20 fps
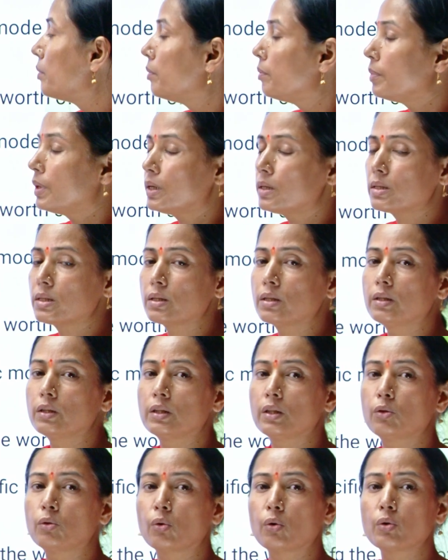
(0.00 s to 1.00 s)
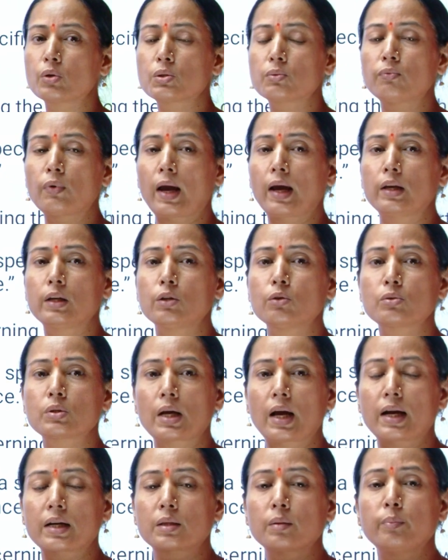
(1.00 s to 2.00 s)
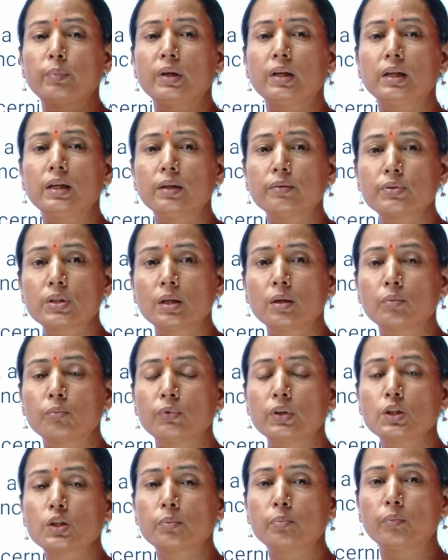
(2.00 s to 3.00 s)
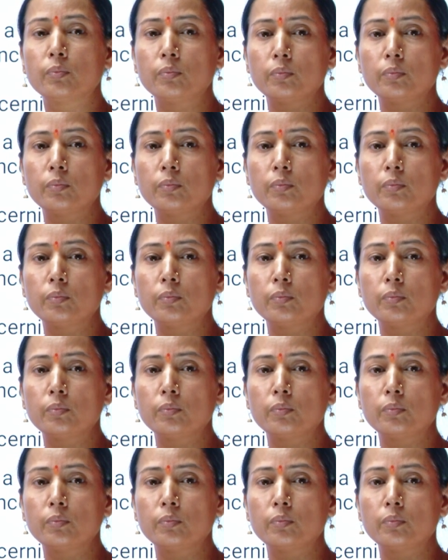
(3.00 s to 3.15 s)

Means those values are the beliefs which